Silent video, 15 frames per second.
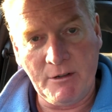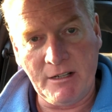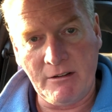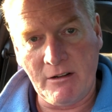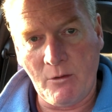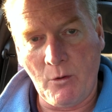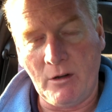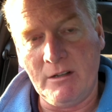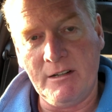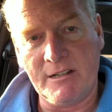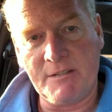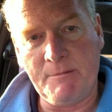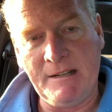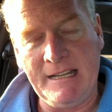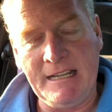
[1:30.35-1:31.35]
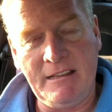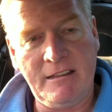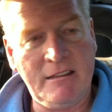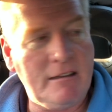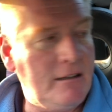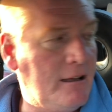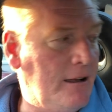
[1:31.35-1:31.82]
We don't know what lurks
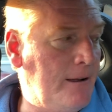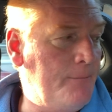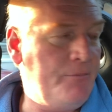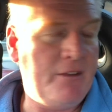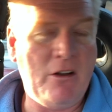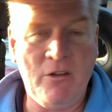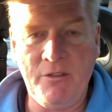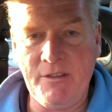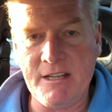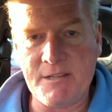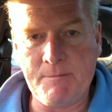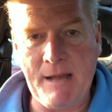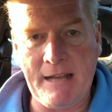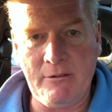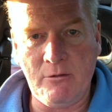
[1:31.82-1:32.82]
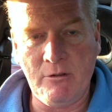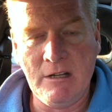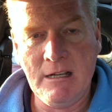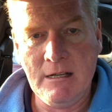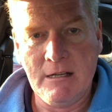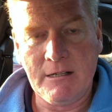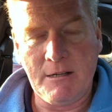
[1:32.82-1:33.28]
beneath on this panel